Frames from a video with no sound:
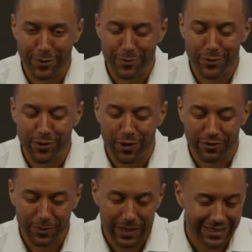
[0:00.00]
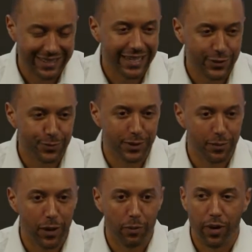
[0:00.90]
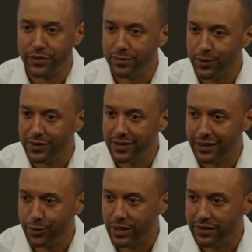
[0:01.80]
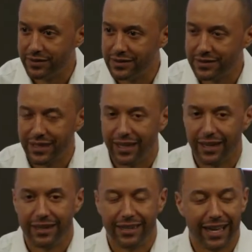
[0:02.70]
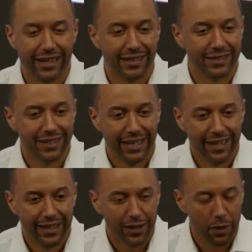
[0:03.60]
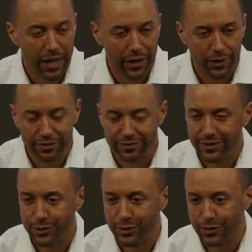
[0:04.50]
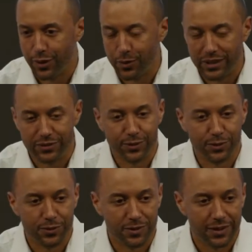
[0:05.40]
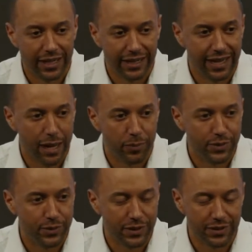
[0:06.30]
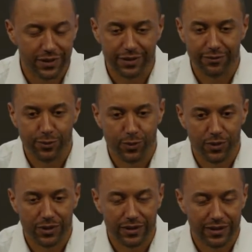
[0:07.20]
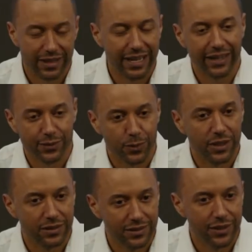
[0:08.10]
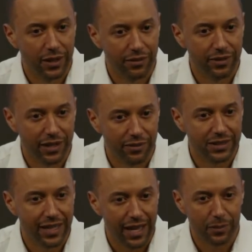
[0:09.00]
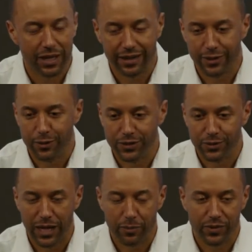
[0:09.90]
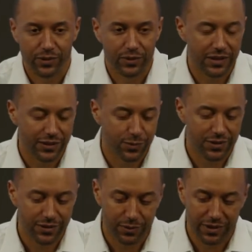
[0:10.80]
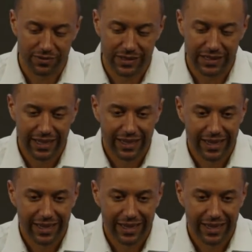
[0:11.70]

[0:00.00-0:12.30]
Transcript: we move on from that. Today's really about Baltimore and the Ravens, and I didn't come out of or go into any opportunity looking for the next one. You know, every time that I go into an opportunity, this one's no different.